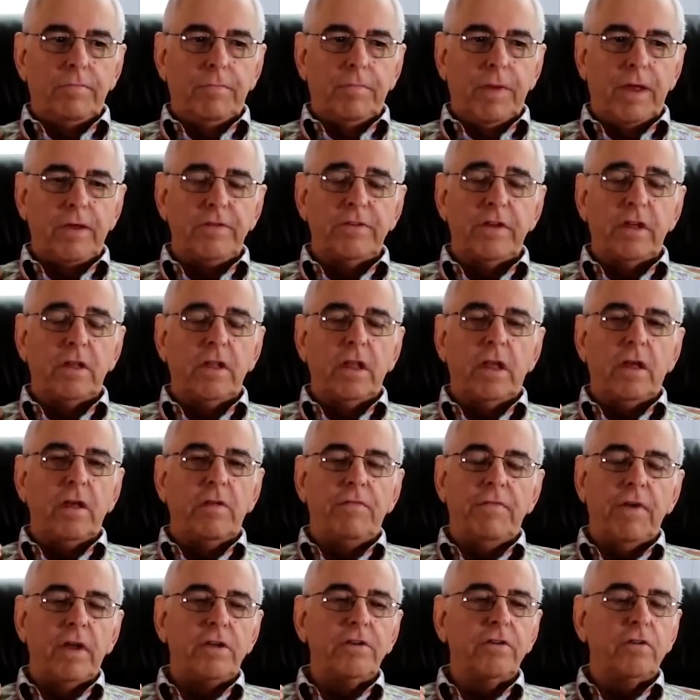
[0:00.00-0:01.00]
basically
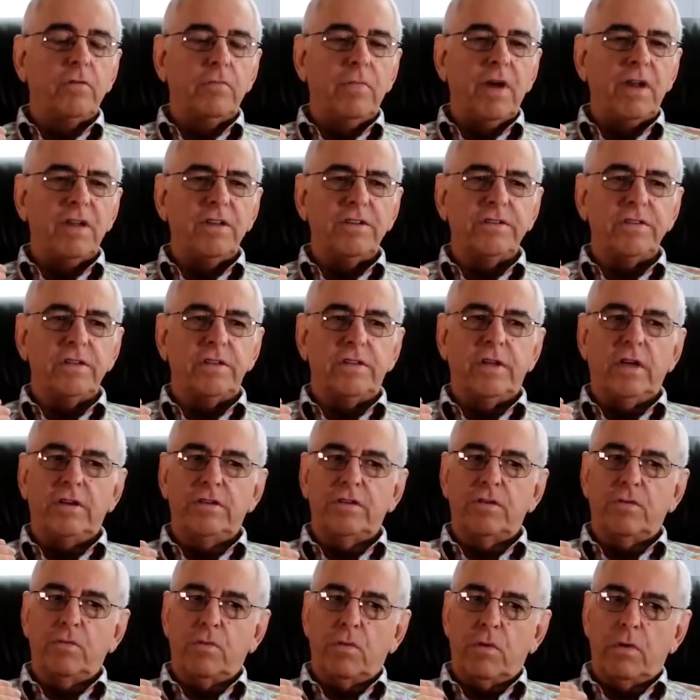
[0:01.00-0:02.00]
conventional medicine
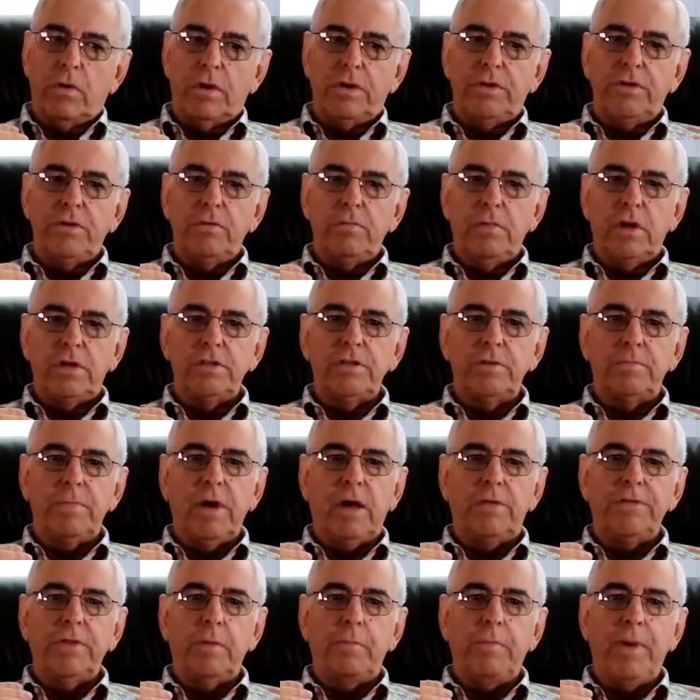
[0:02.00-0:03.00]
doesn't worry too much
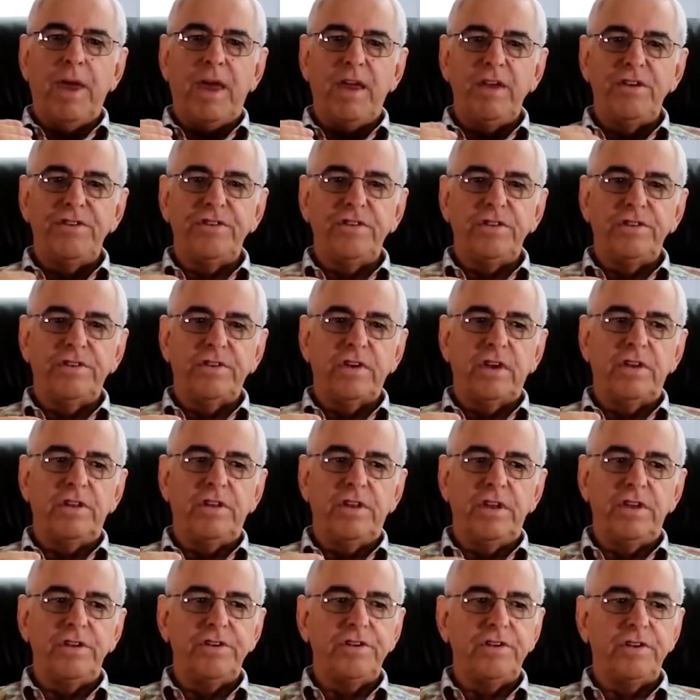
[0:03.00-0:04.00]
about the patient's
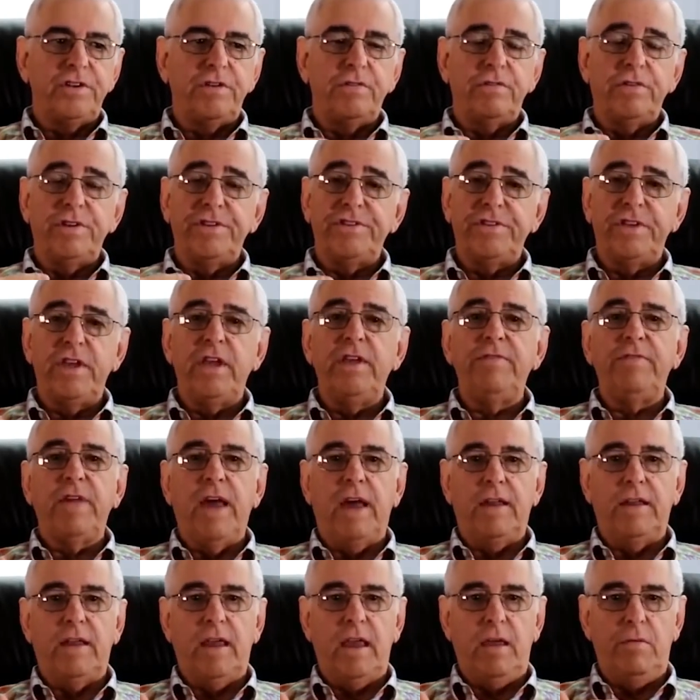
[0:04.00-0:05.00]
condition to receive
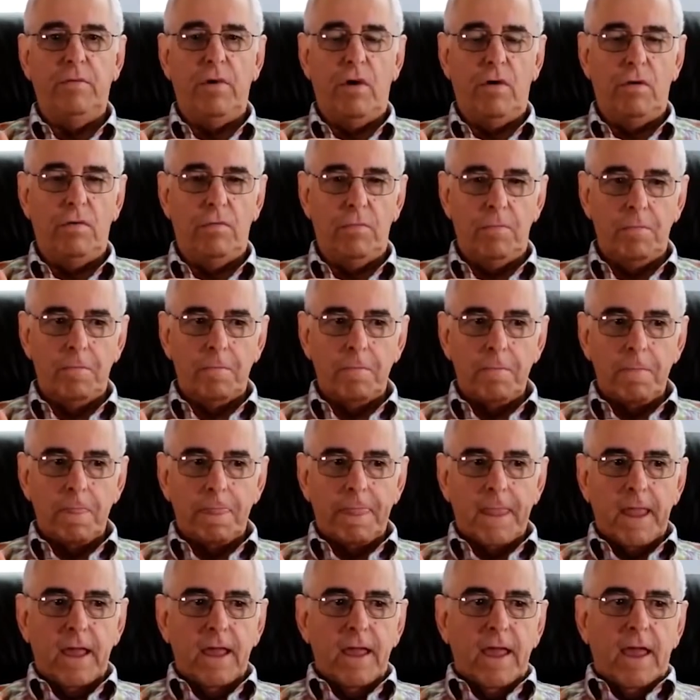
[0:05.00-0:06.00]
that chemo.
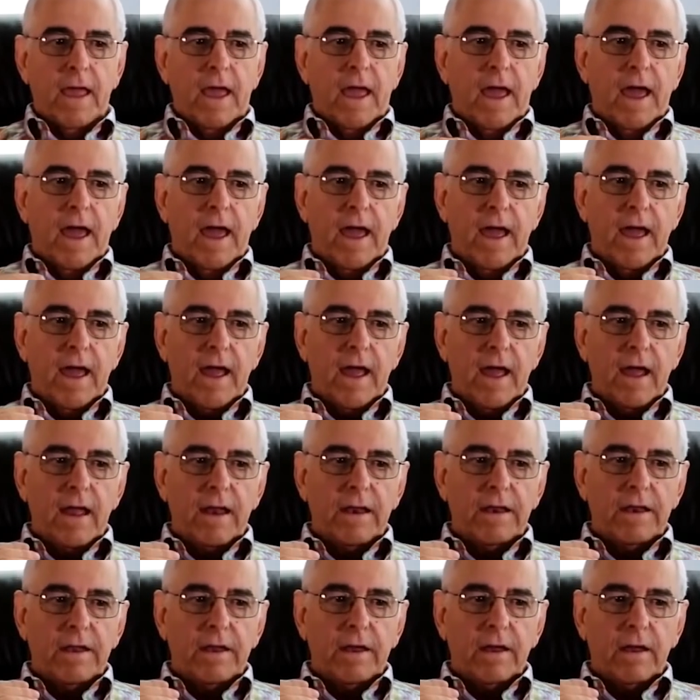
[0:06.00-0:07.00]

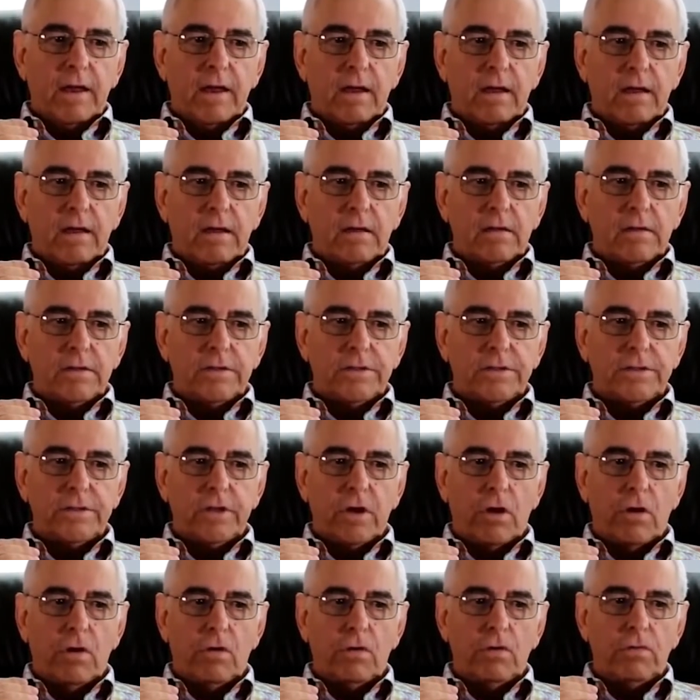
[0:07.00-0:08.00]
And
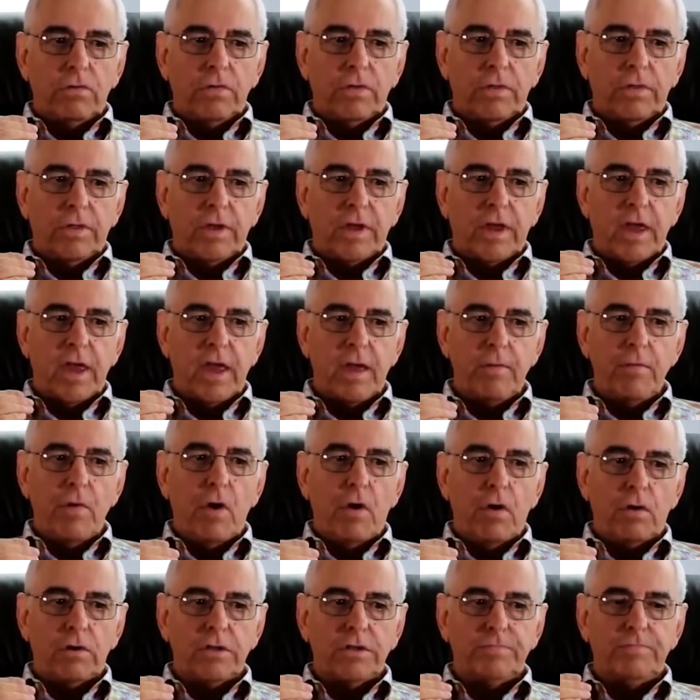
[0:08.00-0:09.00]
so the
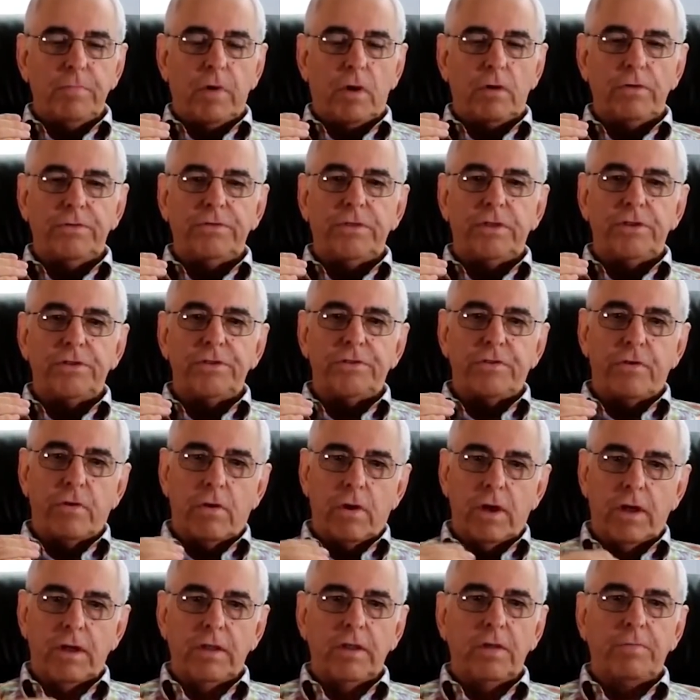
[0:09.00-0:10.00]
chemo is both
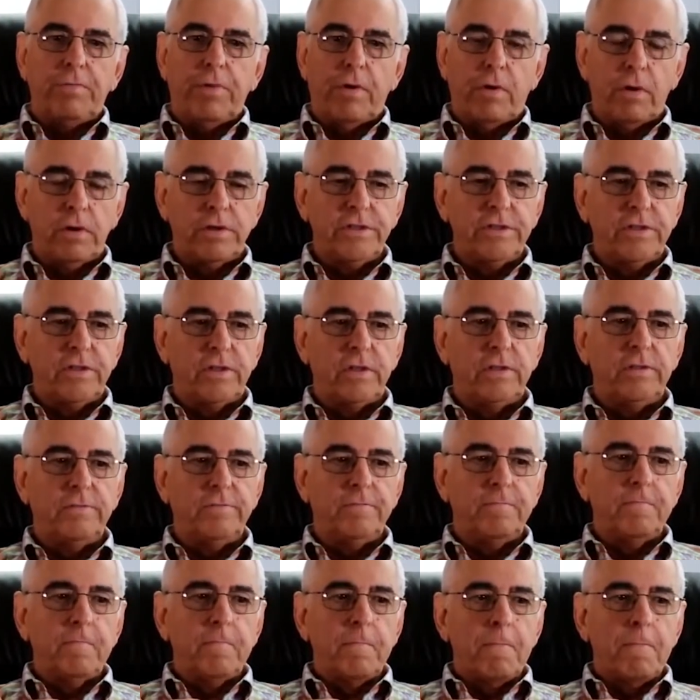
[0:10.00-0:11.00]
destroying the person,